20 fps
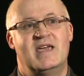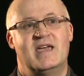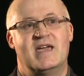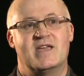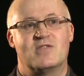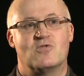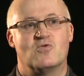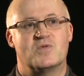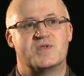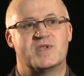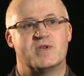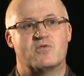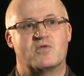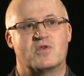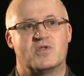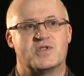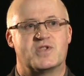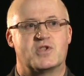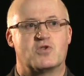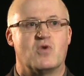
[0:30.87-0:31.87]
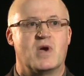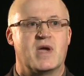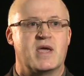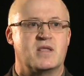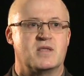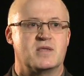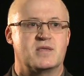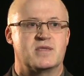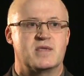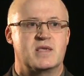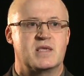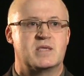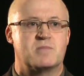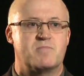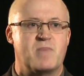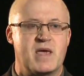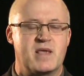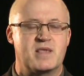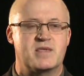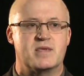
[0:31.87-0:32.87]
it also constrains the
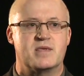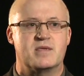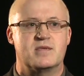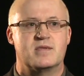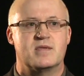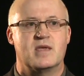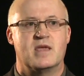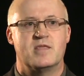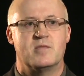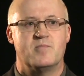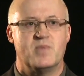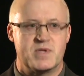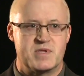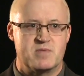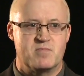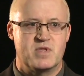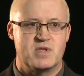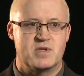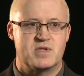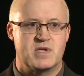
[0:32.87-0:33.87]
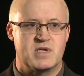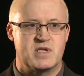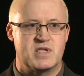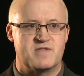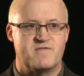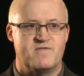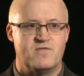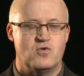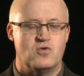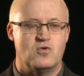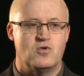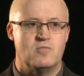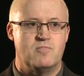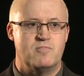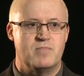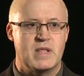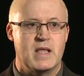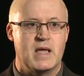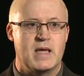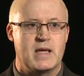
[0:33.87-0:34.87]
spaces and the possibilities for
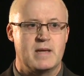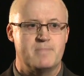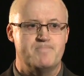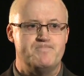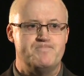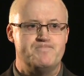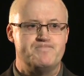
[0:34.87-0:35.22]
play.